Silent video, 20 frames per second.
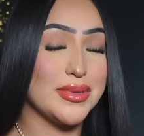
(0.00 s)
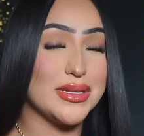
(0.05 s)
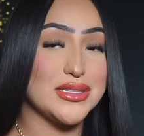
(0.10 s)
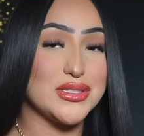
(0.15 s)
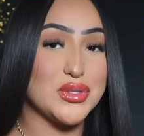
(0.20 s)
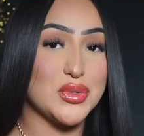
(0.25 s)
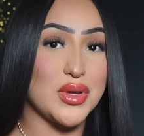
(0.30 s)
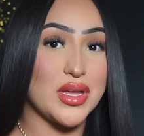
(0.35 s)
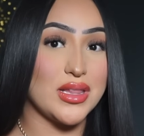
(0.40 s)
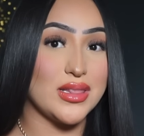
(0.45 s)

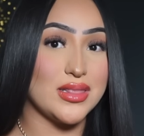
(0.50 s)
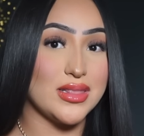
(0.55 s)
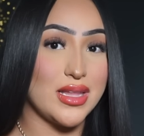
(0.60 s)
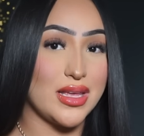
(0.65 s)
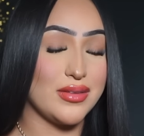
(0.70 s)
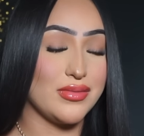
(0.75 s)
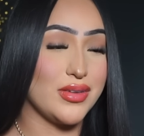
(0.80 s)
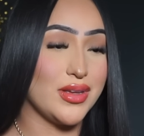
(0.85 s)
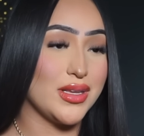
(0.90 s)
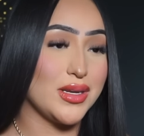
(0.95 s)
to
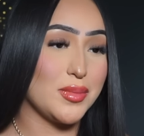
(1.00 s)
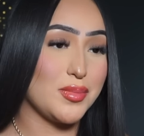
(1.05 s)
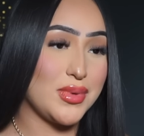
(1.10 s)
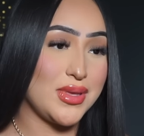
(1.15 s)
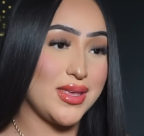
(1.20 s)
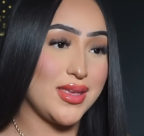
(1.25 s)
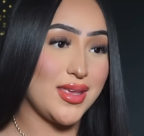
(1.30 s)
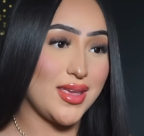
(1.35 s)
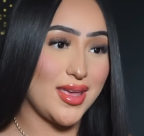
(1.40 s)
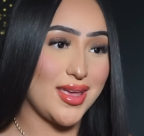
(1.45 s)
11
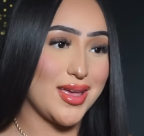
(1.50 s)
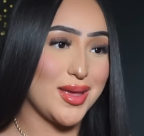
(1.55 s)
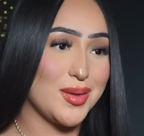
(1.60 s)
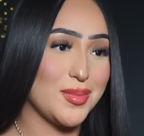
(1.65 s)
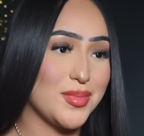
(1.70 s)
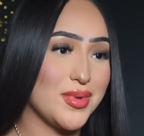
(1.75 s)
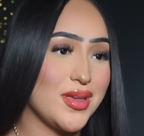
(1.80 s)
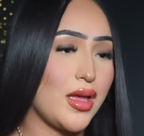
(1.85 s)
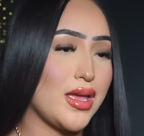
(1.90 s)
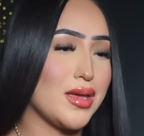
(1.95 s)
p.m.